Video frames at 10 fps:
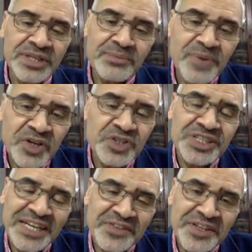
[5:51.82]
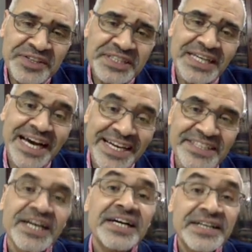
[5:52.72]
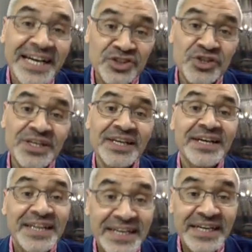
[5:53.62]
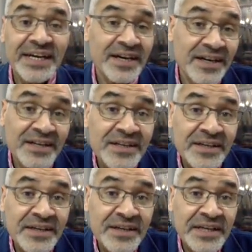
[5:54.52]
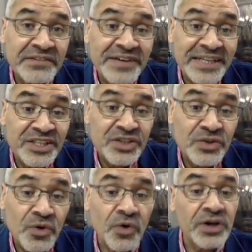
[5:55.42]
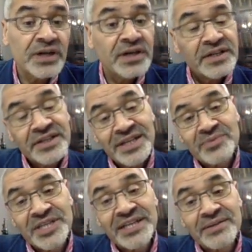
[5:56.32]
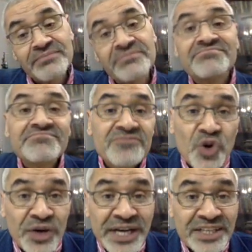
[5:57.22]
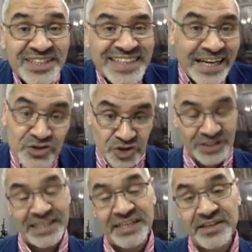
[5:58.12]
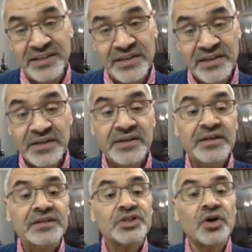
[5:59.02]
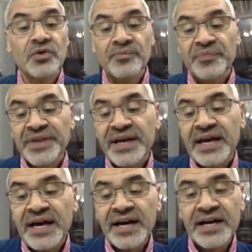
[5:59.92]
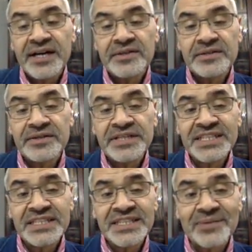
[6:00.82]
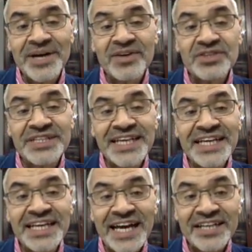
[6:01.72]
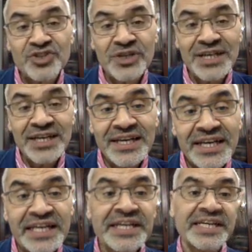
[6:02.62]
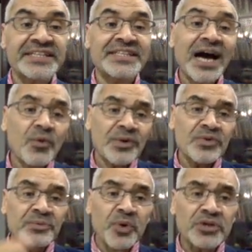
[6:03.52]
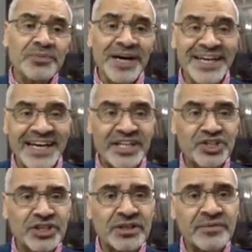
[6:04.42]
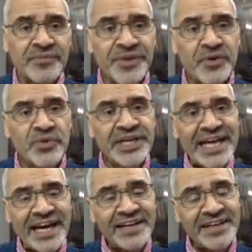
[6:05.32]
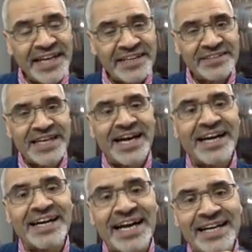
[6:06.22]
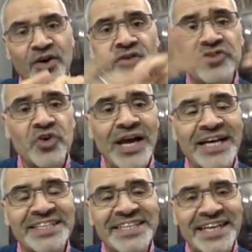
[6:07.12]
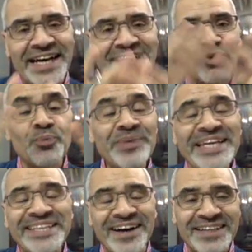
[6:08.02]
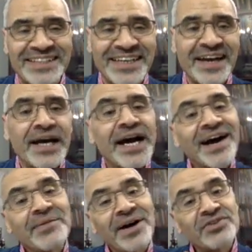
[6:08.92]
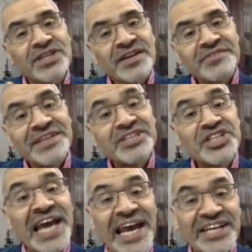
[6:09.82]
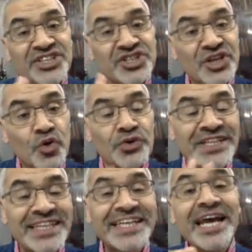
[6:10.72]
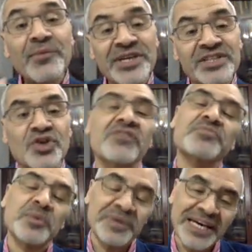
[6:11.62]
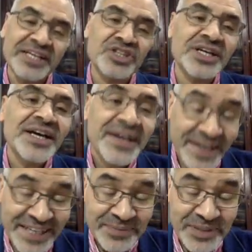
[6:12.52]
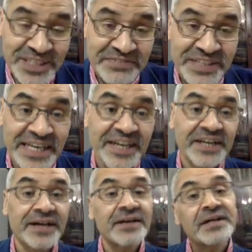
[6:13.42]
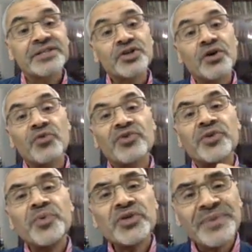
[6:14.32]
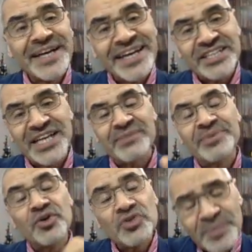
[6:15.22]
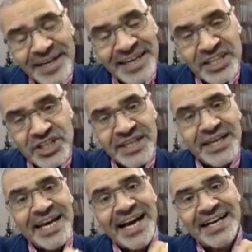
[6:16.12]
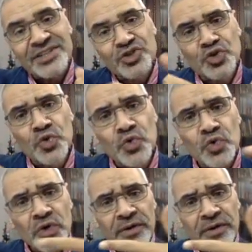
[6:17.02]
births and deaths as natural events, or something occurs naturally. So this is about the natural increase. Now when we put migration, we can get an overall idea, a complete idea about the change or the dynamics of population in a specific area. So when we put migration, and because migration has two